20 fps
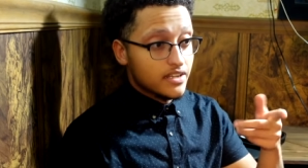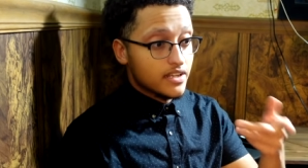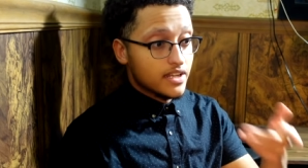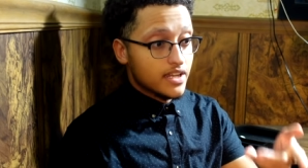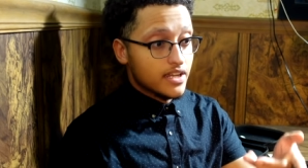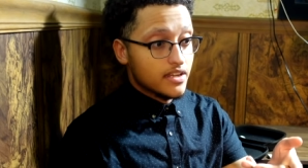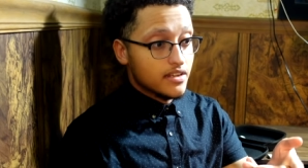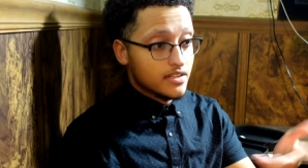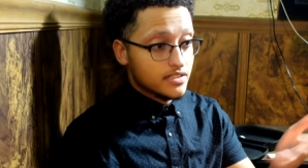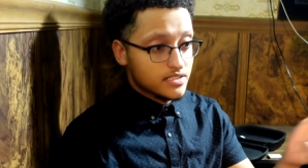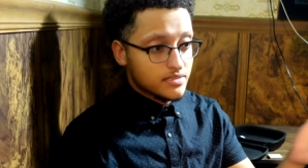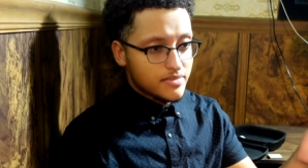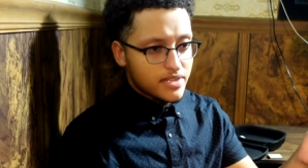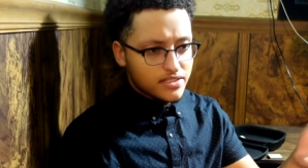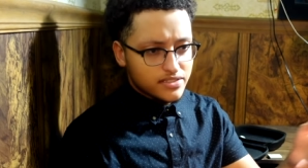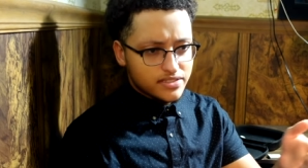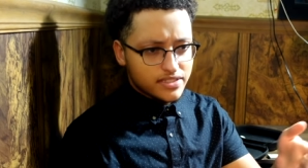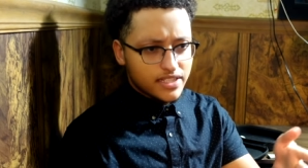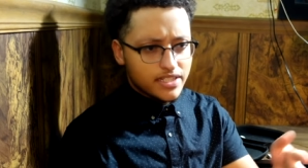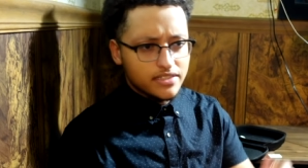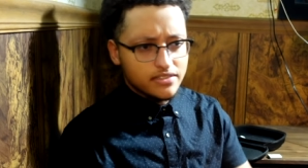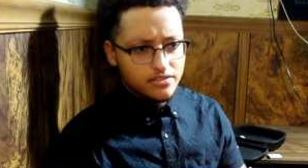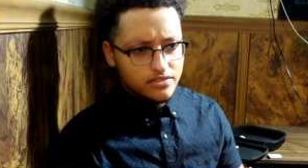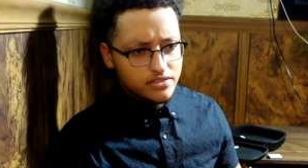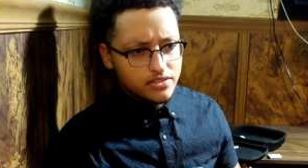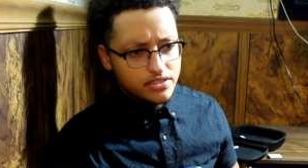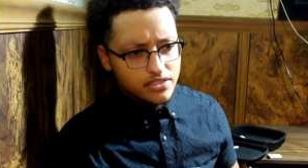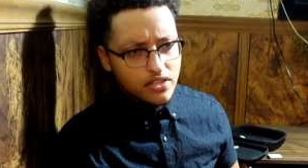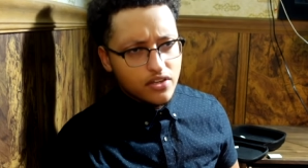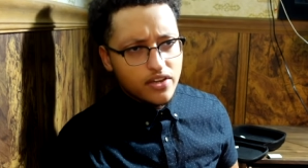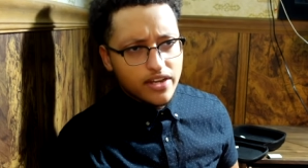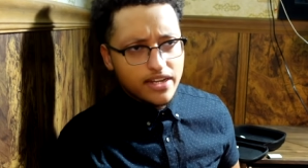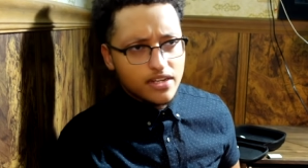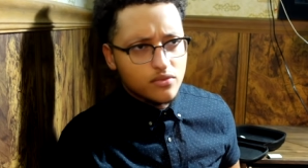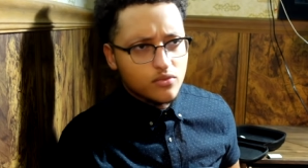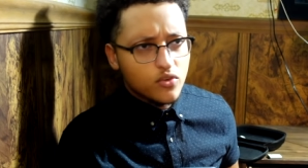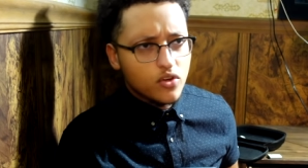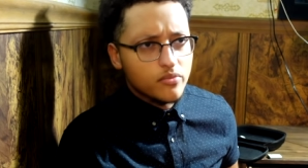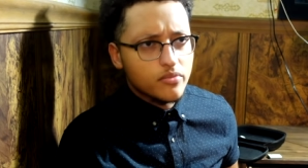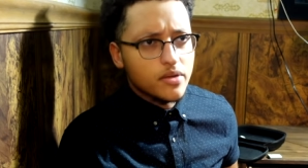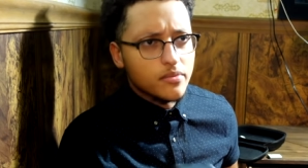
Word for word: and as I'm outside, you just go ahead and warm